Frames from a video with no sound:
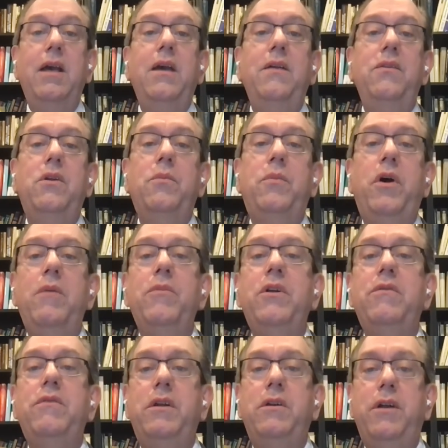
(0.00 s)
in the
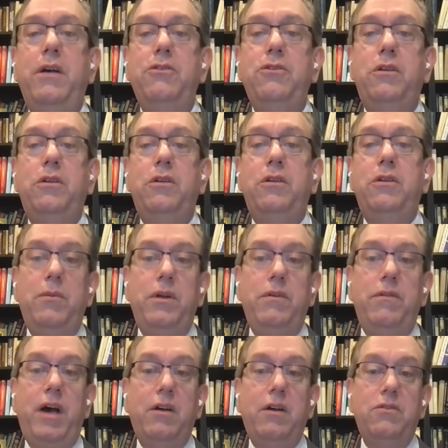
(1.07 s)
Department of International Development
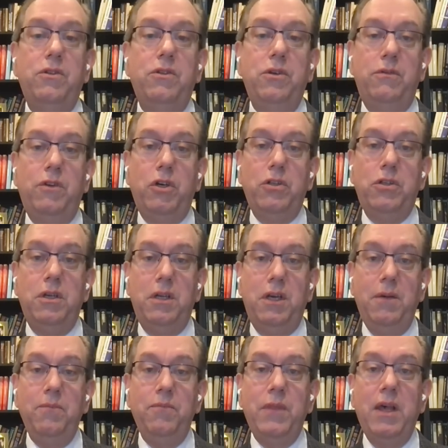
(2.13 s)
of Oxford
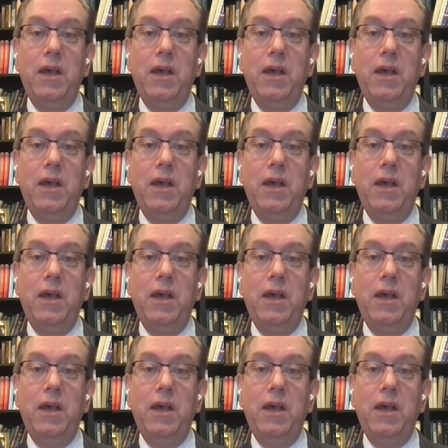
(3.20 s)
University,